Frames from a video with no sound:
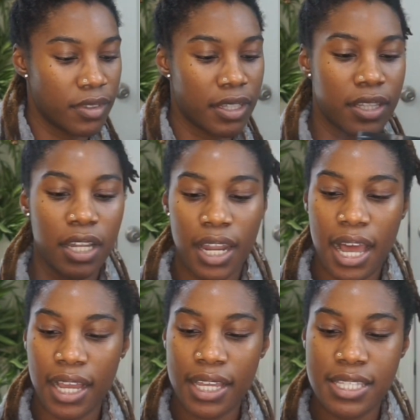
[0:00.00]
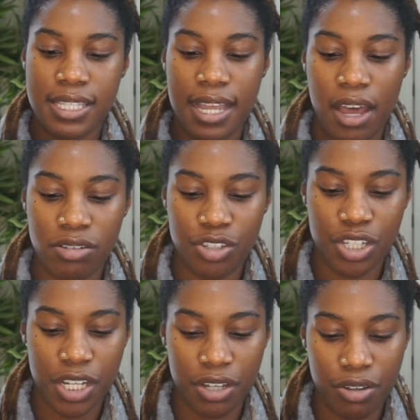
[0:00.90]
The Loc-N Style
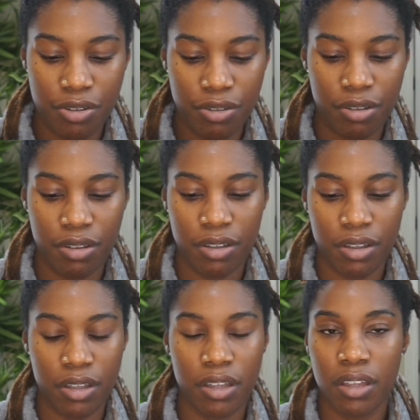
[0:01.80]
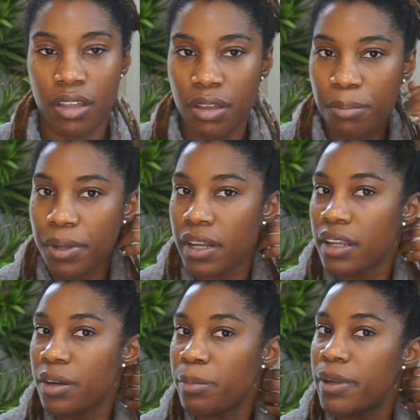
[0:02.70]
Gel. Put a
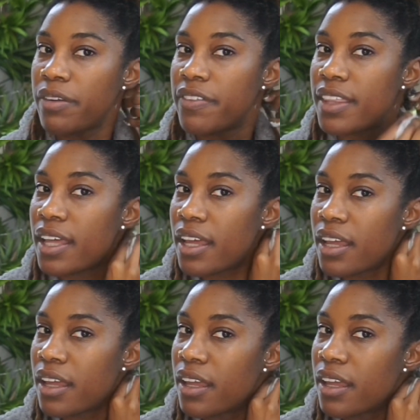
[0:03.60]
little bit of that.